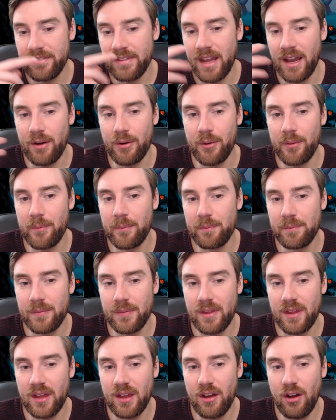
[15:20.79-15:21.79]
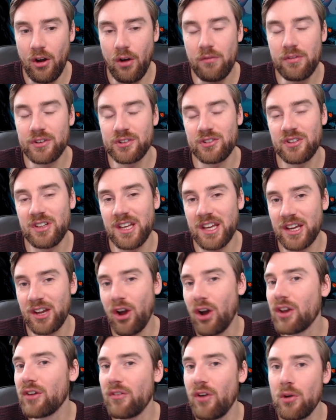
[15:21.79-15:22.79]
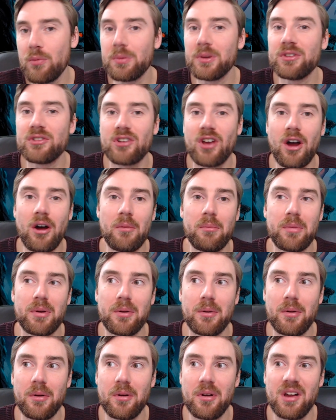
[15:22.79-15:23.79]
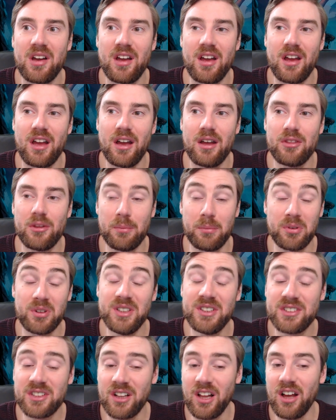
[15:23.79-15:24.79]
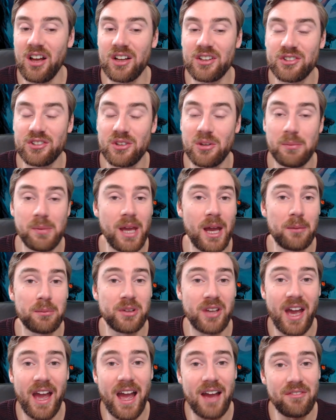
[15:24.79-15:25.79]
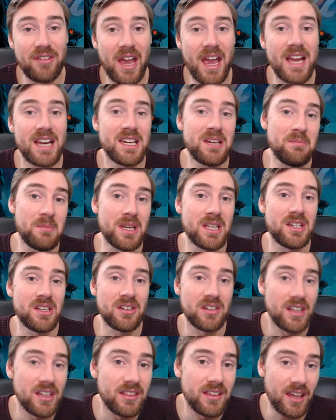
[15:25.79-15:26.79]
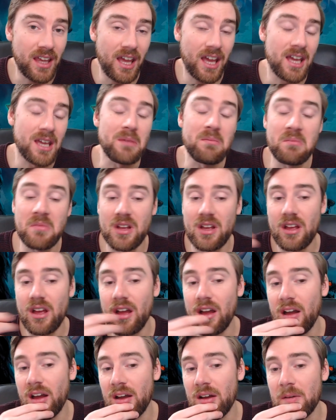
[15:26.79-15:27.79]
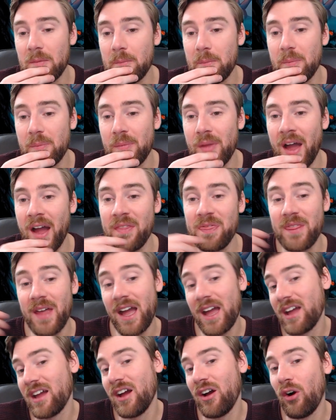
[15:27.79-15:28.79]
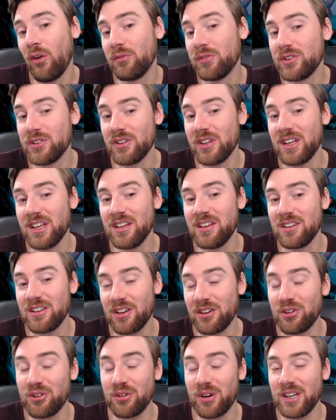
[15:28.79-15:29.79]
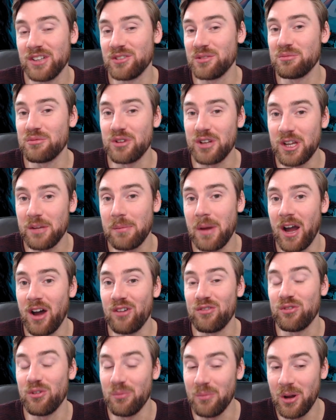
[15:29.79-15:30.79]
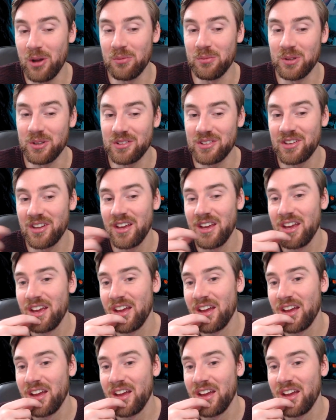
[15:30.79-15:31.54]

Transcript: Now, obviously, it kind of opens up the Priest class to be able to have any minion in the game, and that obviously can create some really powerful moments.